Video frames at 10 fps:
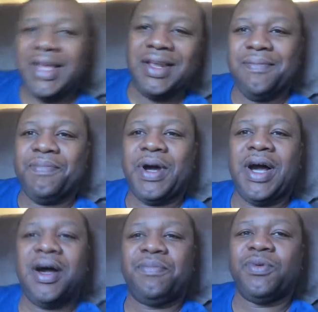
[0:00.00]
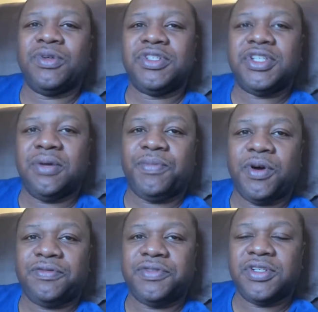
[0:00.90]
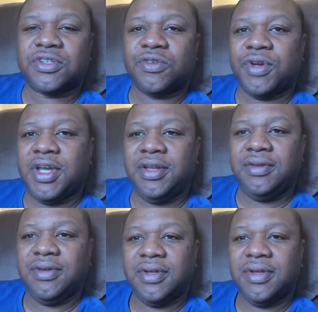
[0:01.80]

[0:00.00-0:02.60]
it pop or jump off the screen,